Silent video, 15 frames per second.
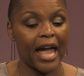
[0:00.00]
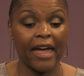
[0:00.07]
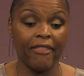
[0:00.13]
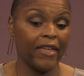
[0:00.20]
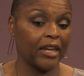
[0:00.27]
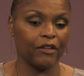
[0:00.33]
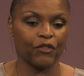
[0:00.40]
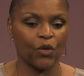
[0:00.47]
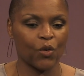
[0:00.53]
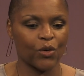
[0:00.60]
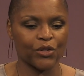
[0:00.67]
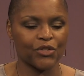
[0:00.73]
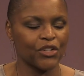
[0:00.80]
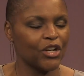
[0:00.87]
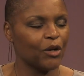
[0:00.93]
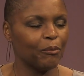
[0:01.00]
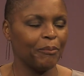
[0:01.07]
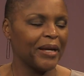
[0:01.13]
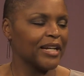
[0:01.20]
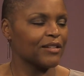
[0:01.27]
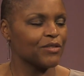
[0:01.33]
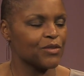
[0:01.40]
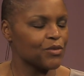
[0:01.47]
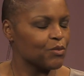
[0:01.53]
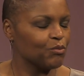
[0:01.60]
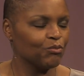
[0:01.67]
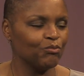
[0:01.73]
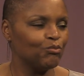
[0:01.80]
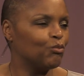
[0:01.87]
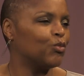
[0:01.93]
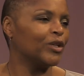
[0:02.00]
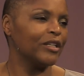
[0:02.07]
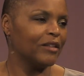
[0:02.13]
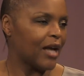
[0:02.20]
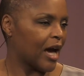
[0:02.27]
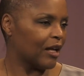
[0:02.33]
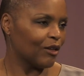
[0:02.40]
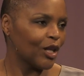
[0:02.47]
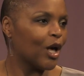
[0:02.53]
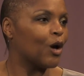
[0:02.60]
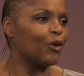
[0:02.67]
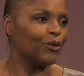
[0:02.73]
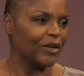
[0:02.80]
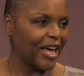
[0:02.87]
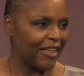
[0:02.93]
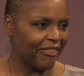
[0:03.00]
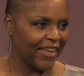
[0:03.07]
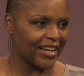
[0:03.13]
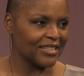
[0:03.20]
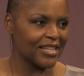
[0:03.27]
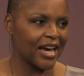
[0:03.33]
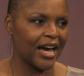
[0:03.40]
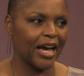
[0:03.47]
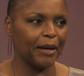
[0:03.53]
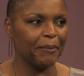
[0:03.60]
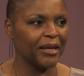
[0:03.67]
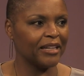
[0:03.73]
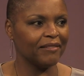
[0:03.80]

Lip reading: then, of course, you know, banks would not loan at that time.